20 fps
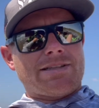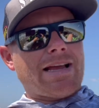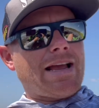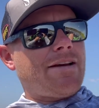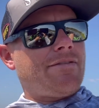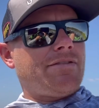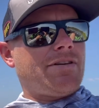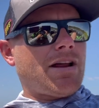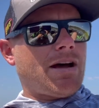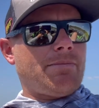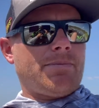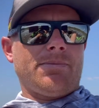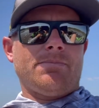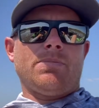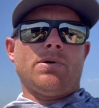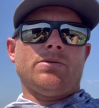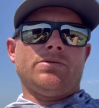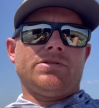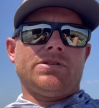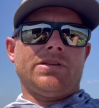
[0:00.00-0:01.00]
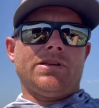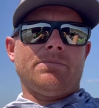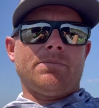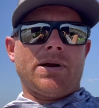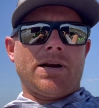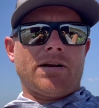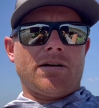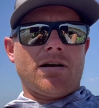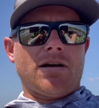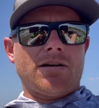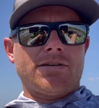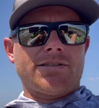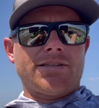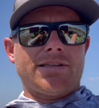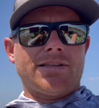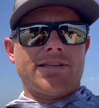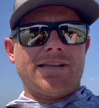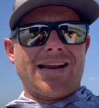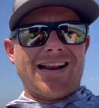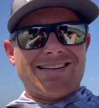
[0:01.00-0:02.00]
I have not been posting the amount of
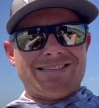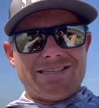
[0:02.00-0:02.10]
content that I